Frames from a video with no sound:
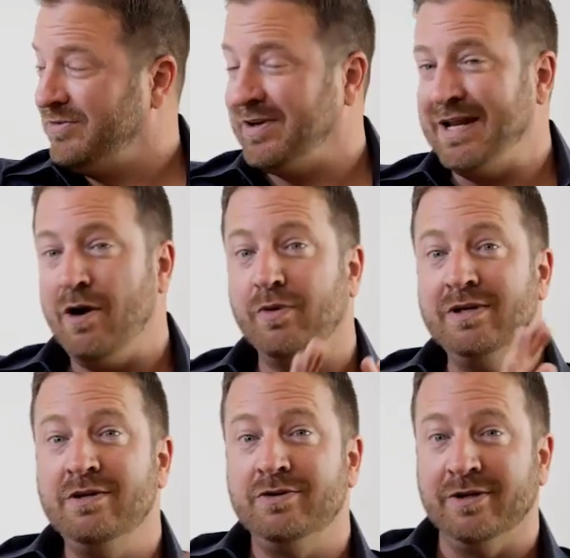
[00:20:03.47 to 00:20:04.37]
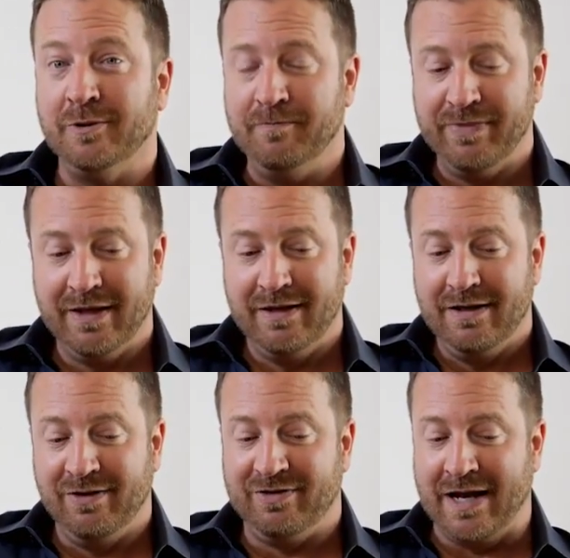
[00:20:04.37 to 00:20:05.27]
So now what you do
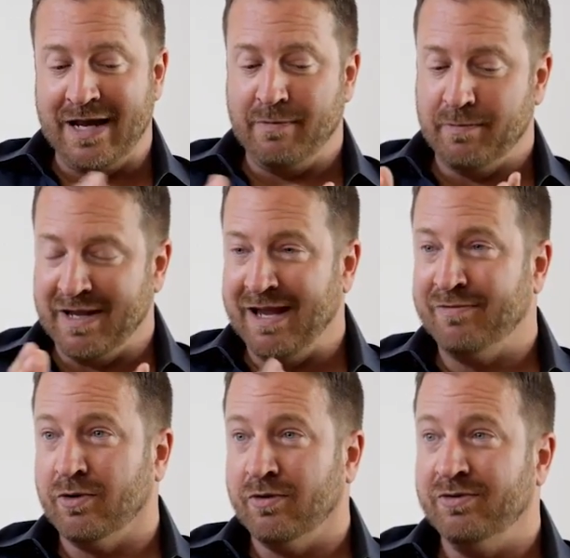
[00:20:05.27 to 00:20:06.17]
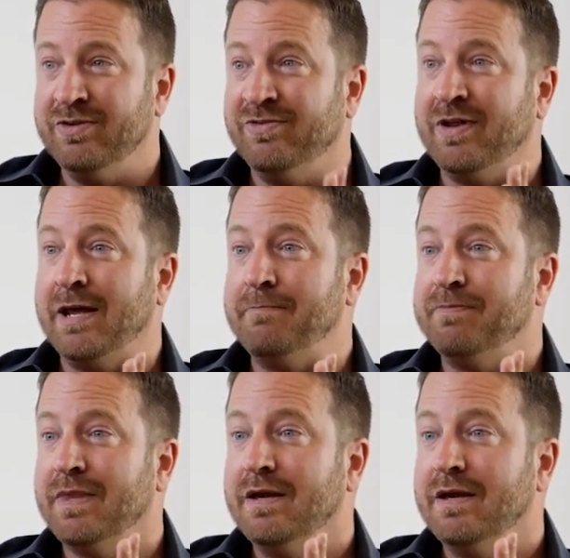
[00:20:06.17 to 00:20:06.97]
is dynamic behavioral is you say,